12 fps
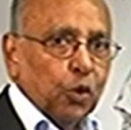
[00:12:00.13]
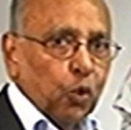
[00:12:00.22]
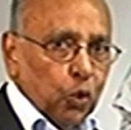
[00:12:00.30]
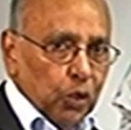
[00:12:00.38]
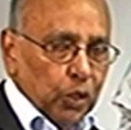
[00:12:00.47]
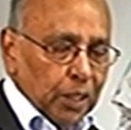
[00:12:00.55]
the
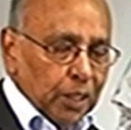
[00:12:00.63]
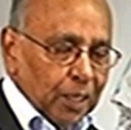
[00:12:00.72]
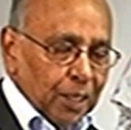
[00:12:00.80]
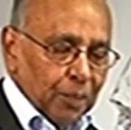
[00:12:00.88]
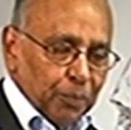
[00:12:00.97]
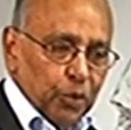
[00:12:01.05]
whole
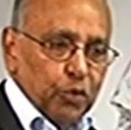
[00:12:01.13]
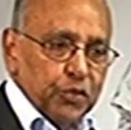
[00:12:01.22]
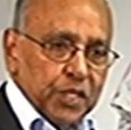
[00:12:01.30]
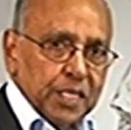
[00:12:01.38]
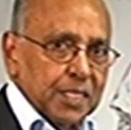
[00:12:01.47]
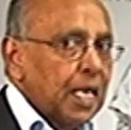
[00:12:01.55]
uh,
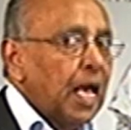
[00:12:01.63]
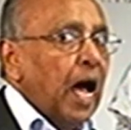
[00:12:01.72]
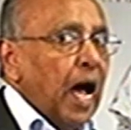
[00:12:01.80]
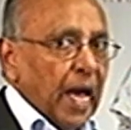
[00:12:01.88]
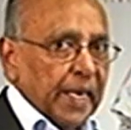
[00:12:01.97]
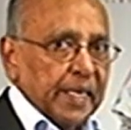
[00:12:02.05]
process
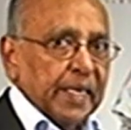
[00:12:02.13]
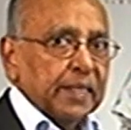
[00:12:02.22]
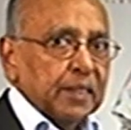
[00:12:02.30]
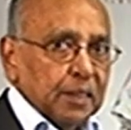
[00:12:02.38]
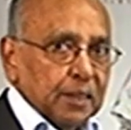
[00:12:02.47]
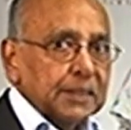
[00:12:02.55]
I
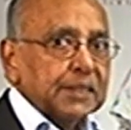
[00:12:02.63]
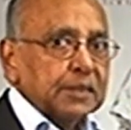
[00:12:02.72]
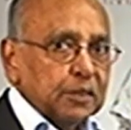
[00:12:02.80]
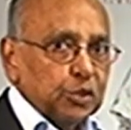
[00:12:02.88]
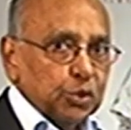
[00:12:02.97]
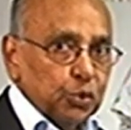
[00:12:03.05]
can
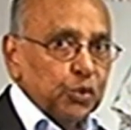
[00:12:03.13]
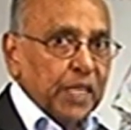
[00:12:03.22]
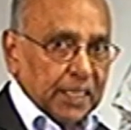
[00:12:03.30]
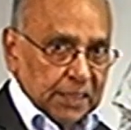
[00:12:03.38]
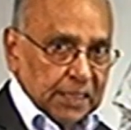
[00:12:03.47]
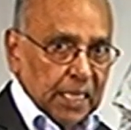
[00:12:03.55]
do
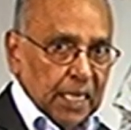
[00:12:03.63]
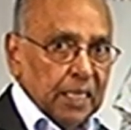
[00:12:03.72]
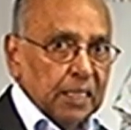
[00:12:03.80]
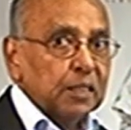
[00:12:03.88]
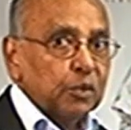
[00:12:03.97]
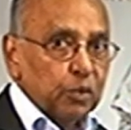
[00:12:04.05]
that
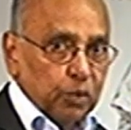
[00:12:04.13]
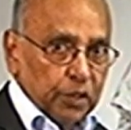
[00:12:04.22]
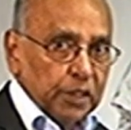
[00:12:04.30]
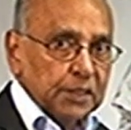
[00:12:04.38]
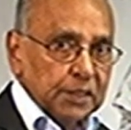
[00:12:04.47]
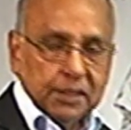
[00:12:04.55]
again,
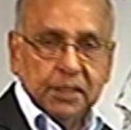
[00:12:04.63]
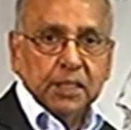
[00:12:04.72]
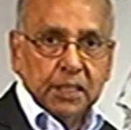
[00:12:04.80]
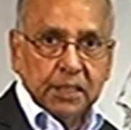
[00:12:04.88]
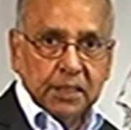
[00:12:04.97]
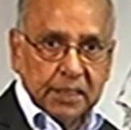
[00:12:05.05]
rinse
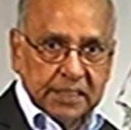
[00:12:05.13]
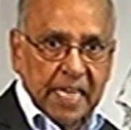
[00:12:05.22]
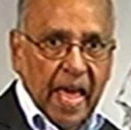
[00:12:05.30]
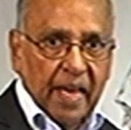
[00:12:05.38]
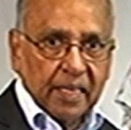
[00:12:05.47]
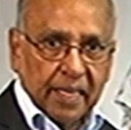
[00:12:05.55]
the, the
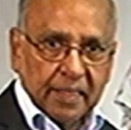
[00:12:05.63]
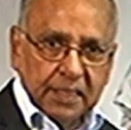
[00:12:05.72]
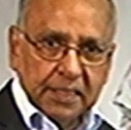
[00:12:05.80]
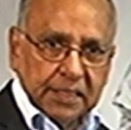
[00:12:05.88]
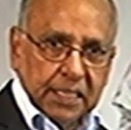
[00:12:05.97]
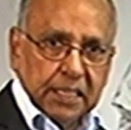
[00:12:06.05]
tank.
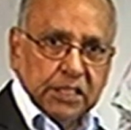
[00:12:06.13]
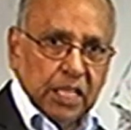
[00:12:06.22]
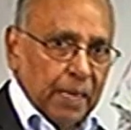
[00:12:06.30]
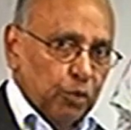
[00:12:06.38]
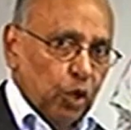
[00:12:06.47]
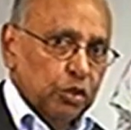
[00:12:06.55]
At this
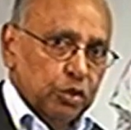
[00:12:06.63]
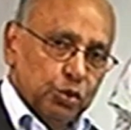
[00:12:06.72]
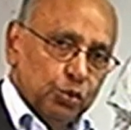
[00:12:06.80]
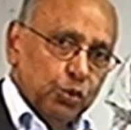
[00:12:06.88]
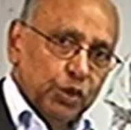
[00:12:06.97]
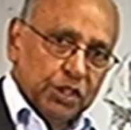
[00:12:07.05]
stage, I'm not
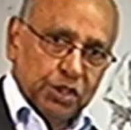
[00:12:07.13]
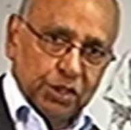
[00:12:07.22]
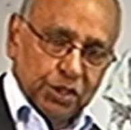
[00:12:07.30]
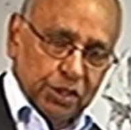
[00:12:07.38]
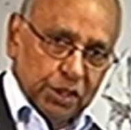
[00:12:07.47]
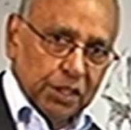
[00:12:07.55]
too
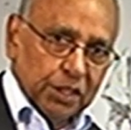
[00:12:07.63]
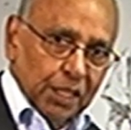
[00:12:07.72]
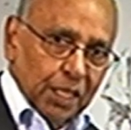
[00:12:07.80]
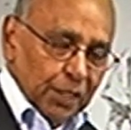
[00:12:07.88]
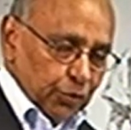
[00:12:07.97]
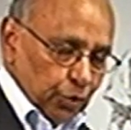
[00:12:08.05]
interested in
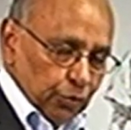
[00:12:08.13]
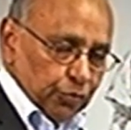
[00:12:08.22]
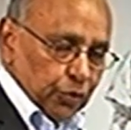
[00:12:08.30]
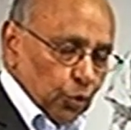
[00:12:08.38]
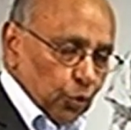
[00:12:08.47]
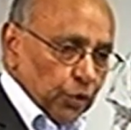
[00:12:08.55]
sort
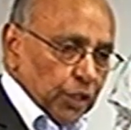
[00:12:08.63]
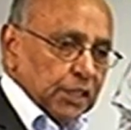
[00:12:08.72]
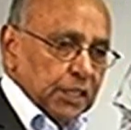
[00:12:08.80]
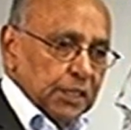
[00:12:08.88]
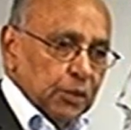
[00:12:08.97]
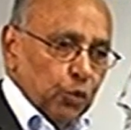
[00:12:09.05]
of, you know,
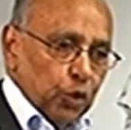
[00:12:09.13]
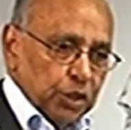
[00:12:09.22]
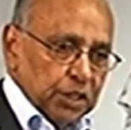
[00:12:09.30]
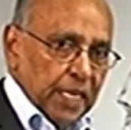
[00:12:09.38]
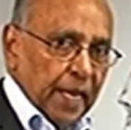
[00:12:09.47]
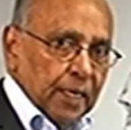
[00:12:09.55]
rinsing the
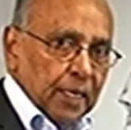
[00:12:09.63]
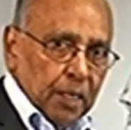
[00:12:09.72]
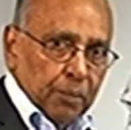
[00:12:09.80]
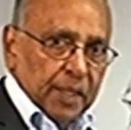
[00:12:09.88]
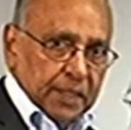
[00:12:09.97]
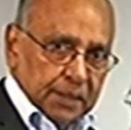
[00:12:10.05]
water tank.
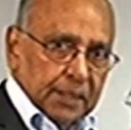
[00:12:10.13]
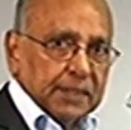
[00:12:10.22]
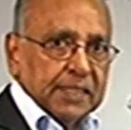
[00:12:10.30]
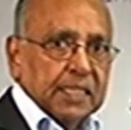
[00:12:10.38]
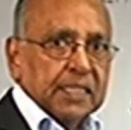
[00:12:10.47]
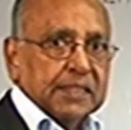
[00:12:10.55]
But
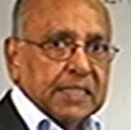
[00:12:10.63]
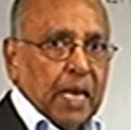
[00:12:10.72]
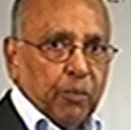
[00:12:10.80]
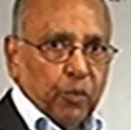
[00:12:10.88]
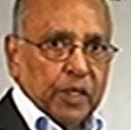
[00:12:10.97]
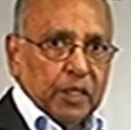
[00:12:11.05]
the second
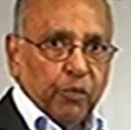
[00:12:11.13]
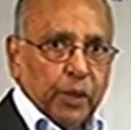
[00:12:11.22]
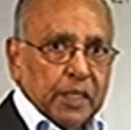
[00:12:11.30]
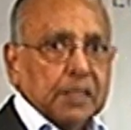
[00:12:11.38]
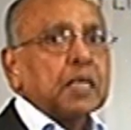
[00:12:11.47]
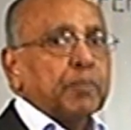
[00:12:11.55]
time, when,
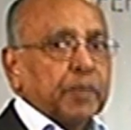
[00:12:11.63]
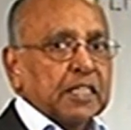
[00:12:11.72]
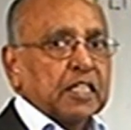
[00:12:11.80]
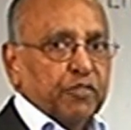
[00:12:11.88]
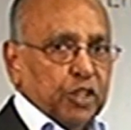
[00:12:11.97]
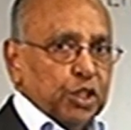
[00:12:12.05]
when it
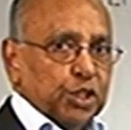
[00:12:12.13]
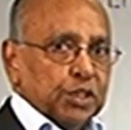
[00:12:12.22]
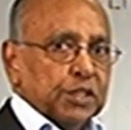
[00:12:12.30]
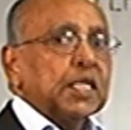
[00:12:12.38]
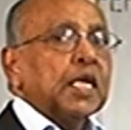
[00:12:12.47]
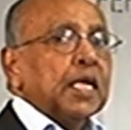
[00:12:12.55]
completely
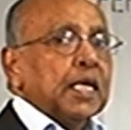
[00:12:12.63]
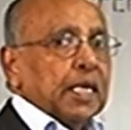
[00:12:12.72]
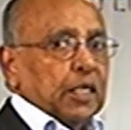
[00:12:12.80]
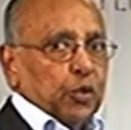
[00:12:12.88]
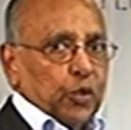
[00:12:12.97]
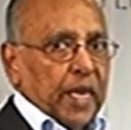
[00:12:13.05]
finishes,
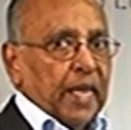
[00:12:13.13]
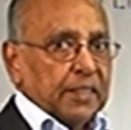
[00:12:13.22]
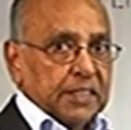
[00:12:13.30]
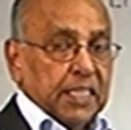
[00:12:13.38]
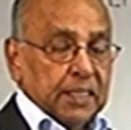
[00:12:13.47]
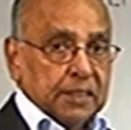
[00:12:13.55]
you
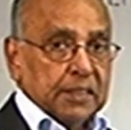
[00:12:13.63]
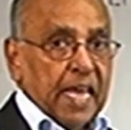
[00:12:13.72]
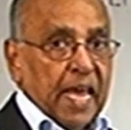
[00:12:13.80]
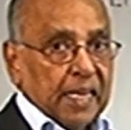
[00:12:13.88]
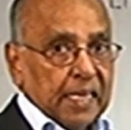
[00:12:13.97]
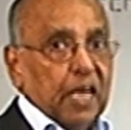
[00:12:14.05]
can take the
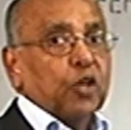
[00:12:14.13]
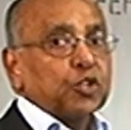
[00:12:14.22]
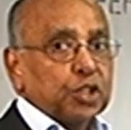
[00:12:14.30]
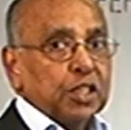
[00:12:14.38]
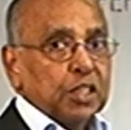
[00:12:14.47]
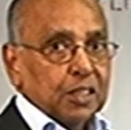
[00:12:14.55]
tank
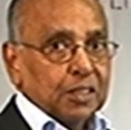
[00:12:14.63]
out